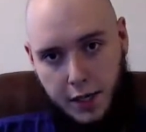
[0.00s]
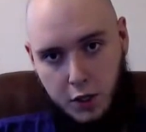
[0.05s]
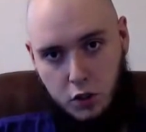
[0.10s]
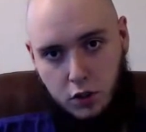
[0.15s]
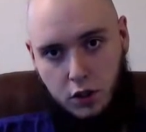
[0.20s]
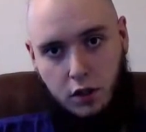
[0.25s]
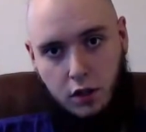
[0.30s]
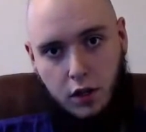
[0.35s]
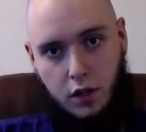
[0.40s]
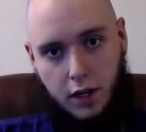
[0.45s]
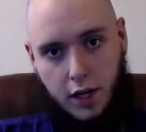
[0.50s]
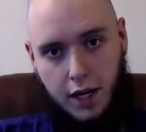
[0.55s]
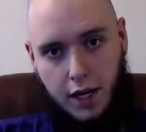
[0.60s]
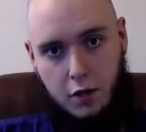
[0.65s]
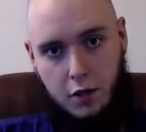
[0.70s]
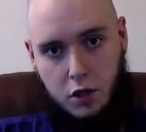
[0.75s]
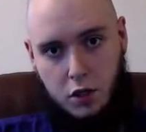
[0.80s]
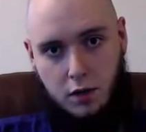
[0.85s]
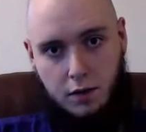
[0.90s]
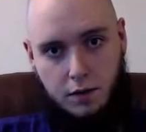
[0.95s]
actually
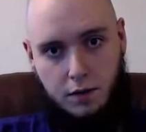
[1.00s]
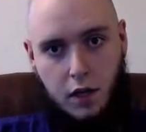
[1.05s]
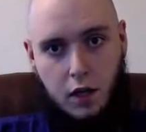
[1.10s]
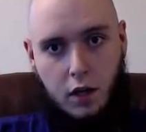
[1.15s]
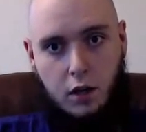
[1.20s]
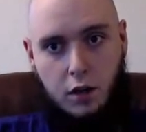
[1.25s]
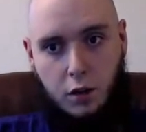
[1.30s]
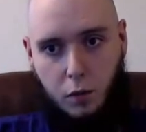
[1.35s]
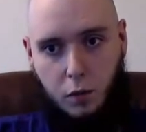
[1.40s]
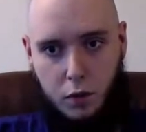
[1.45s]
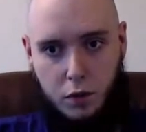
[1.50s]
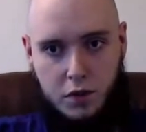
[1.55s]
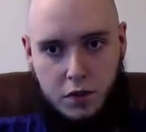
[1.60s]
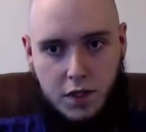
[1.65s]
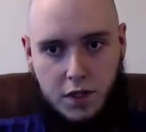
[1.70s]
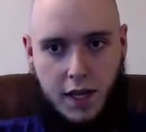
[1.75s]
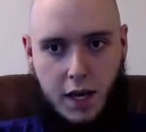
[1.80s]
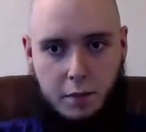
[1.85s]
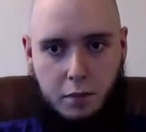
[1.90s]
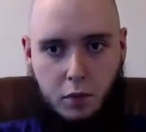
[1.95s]
elongation of the
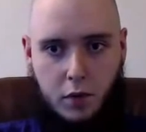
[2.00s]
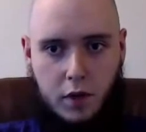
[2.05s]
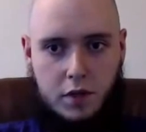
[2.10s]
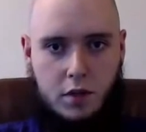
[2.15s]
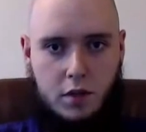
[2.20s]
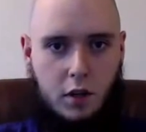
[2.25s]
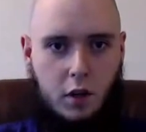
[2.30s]
roots at that point.